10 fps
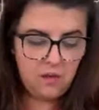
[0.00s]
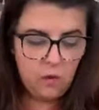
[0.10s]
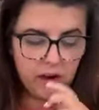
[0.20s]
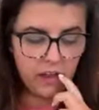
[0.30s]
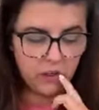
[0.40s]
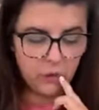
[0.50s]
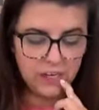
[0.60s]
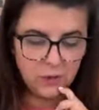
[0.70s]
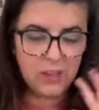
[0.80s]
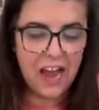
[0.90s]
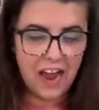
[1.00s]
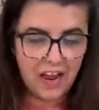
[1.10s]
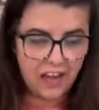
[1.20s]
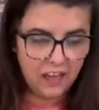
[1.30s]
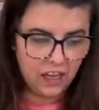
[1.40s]
What color do I do the
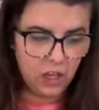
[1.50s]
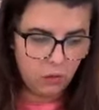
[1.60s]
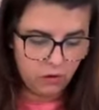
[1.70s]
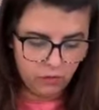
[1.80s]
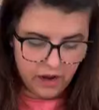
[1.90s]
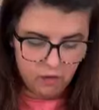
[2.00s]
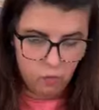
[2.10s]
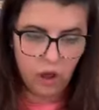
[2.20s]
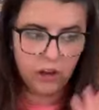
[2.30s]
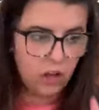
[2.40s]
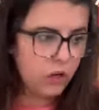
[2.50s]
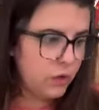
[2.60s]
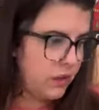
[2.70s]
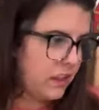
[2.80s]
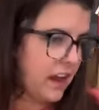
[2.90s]
eye? Yellow or red? While y'all are
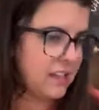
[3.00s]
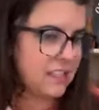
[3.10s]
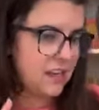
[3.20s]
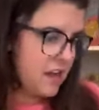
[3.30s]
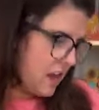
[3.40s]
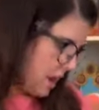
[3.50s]
doing that,